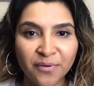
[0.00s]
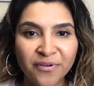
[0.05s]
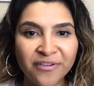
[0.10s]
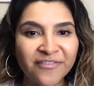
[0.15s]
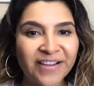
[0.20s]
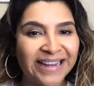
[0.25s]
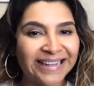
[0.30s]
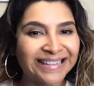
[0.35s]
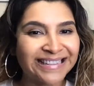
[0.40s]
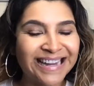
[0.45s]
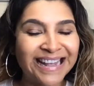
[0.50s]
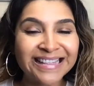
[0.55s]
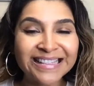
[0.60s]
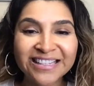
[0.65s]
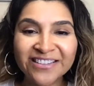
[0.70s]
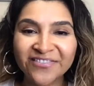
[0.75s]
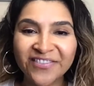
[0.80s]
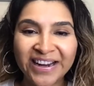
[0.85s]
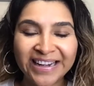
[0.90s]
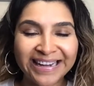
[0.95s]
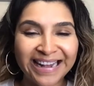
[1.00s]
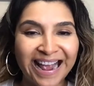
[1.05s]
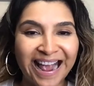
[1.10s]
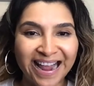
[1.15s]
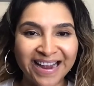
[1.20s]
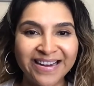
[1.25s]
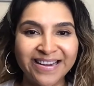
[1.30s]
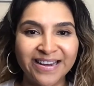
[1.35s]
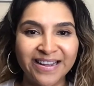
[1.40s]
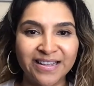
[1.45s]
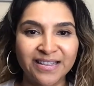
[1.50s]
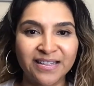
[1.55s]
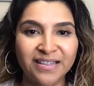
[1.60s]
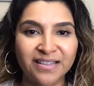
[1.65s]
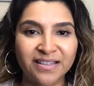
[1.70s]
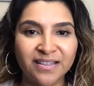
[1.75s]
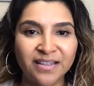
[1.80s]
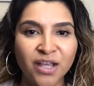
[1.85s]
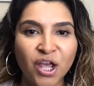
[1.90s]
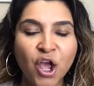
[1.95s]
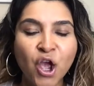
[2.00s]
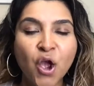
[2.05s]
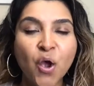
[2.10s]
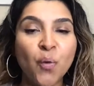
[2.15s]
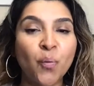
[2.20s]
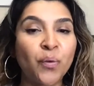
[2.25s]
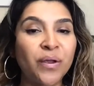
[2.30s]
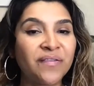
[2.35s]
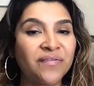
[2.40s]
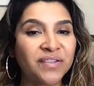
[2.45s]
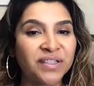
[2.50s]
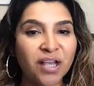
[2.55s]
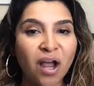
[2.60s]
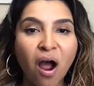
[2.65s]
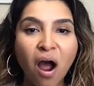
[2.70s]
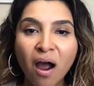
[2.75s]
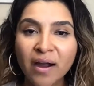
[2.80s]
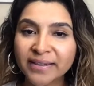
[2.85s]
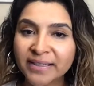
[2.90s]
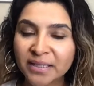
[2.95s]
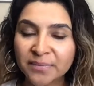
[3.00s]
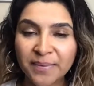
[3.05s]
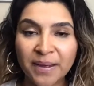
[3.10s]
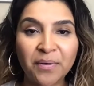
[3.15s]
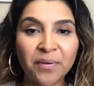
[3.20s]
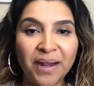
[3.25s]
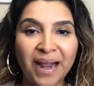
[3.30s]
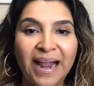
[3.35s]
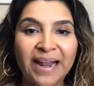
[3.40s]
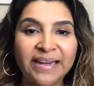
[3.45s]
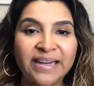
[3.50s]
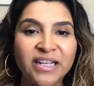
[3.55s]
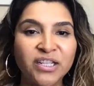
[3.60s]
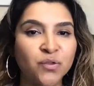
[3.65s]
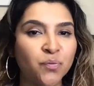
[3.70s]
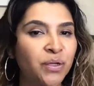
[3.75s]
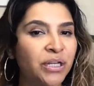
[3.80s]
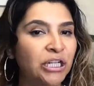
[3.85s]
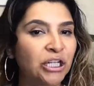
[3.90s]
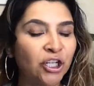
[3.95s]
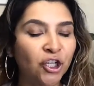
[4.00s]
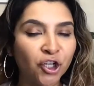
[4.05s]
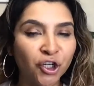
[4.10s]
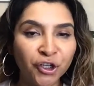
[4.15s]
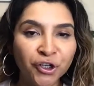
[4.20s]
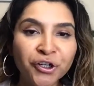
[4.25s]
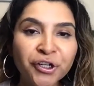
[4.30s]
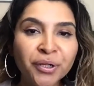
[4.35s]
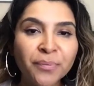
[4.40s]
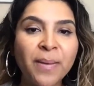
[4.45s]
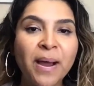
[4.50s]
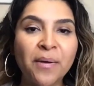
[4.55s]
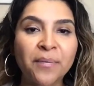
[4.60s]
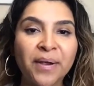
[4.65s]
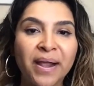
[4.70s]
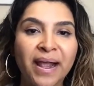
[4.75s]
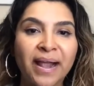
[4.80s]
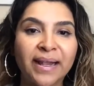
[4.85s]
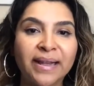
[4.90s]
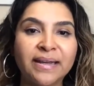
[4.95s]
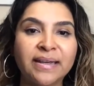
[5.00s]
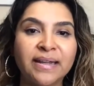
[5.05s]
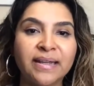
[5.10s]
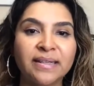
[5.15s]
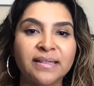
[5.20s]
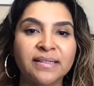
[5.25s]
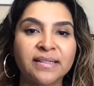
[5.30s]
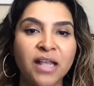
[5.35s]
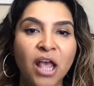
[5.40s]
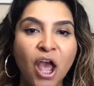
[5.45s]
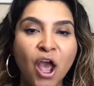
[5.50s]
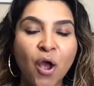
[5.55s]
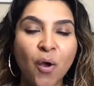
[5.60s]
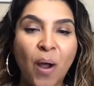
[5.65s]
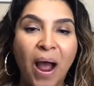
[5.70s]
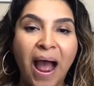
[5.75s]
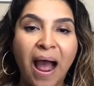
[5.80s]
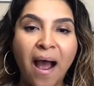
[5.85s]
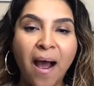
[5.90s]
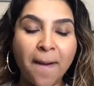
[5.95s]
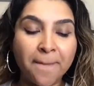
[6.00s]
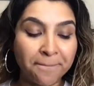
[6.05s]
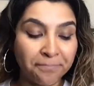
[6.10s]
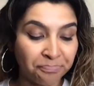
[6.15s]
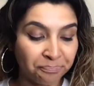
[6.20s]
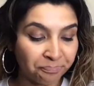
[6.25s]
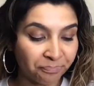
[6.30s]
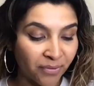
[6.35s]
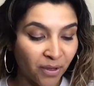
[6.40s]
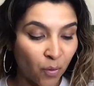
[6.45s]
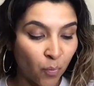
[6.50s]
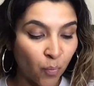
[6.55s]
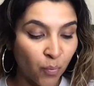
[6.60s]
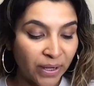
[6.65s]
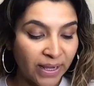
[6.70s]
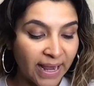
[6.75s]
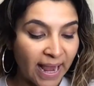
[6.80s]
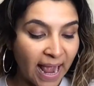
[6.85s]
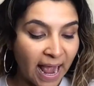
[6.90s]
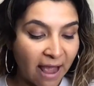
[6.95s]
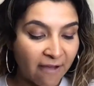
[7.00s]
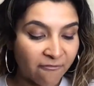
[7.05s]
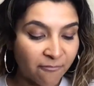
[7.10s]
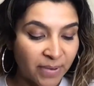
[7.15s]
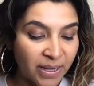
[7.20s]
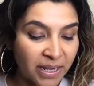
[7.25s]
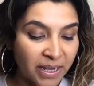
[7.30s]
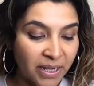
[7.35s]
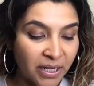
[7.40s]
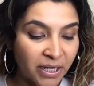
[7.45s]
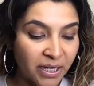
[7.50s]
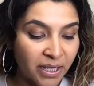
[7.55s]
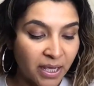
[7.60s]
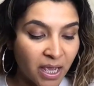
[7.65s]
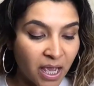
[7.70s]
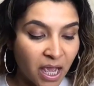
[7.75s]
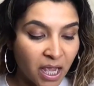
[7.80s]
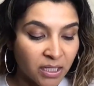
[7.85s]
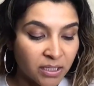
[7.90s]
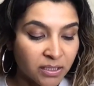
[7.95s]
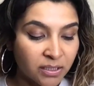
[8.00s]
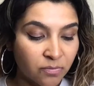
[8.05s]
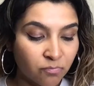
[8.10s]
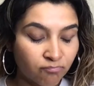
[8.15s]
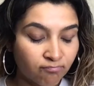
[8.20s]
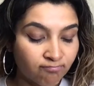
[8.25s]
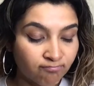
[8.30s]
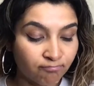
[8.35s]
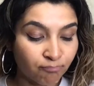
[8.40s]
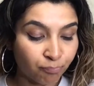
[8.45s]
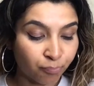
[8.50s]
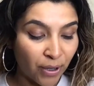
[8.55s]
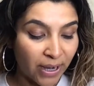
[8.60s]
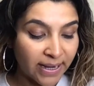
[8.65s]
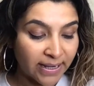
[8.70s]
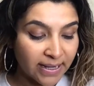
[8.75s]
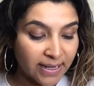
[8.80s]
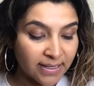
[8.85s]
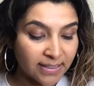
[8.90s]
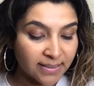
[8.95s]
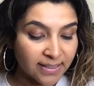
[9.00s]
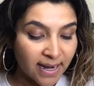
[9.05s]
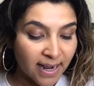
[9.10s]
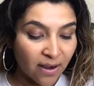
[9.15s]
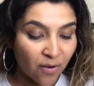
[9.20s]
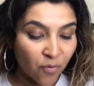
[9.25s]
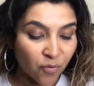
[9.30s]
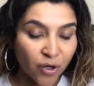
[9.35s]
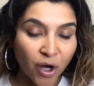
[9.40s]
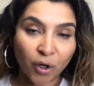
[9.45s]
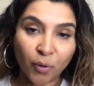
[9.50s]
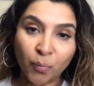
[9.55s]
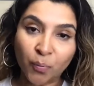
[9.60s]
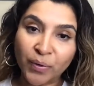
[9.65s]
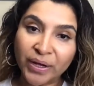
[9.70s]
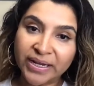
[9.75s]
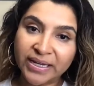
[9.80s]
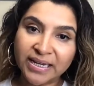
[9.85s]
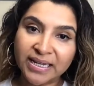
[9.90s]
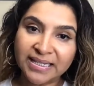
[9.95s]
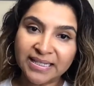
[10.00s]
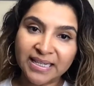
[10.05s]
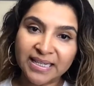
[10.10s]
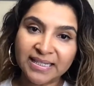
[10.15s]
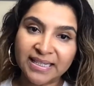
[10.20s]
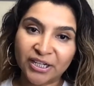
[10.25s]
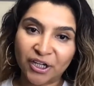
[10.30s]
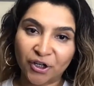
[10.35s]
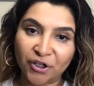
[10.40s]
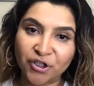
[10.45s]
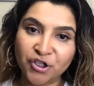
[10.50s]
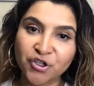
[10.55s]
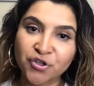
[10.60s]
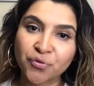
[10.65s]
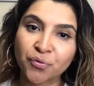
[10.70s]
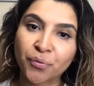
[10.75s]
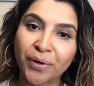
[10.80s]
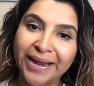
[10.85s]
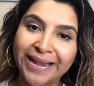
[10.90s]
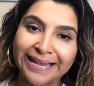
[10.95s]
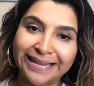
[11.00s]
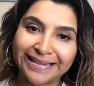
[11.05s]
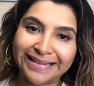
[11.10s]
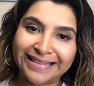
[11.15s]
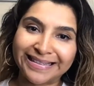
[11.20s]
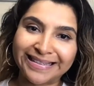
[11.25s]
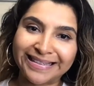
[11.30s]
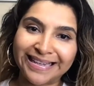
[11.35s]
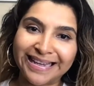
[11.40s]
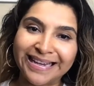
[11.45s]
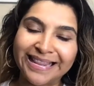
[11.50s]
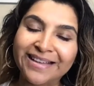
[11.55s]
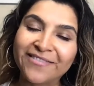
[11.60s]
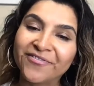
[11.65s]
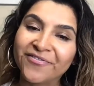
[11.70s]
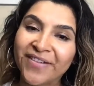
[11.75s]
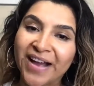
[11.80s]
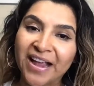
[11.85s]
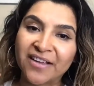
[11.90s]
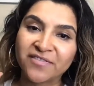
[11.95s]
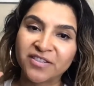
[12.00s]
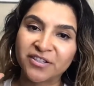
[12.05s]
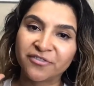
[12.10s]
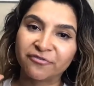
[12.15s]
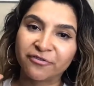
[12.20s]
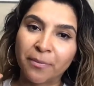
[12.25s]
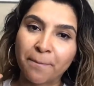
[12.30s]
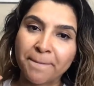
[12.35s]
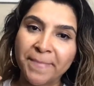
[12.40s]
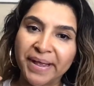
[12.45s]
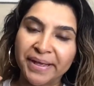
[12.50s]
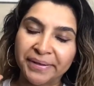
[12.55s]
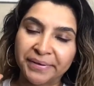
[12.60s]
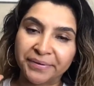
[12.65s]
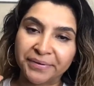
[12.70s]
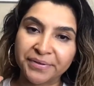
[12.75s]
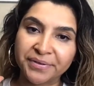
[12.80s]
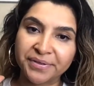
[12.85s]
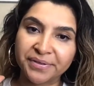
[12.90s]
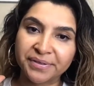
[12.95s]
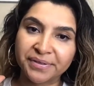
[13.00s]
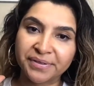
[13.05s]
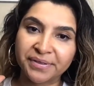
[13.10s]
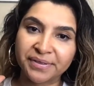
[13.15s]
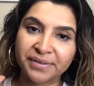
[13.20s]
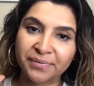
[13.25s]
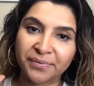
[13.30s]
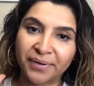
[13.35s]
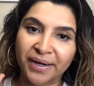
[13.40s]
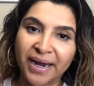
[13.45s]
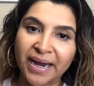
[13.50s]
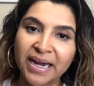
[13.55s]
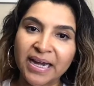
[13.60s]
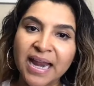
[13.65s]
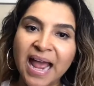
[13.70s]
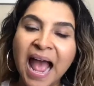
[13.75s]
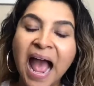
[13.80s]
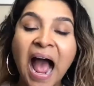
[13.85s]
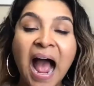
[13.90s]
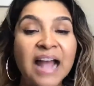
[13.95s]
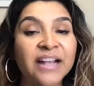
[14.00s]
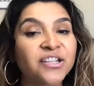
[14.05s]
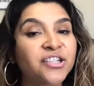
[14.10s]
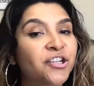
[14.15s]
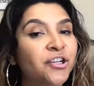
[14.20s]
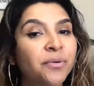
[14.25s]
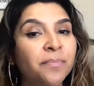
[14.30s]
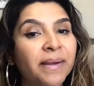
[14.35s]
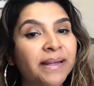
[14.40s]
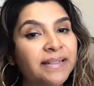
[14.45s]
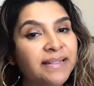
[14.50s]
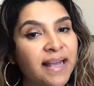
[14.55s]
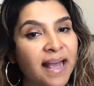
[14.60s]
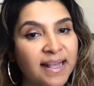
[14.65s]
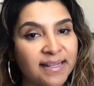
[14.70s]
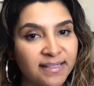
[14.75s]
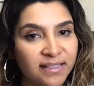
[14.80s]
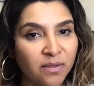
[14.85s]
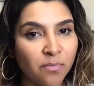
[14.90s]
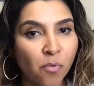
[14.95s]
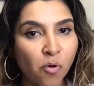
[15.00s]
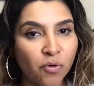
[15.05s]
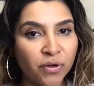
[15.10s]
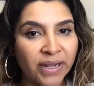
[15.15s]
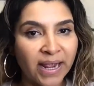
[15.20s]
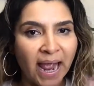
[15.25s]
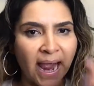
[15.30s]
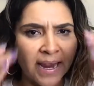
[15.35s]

We've identified kindness. We've talked about kindness. We learned about kindness. Um, we have been breaking down our weaknesses and our strengths in the five different pillars, right? I shared my testimony.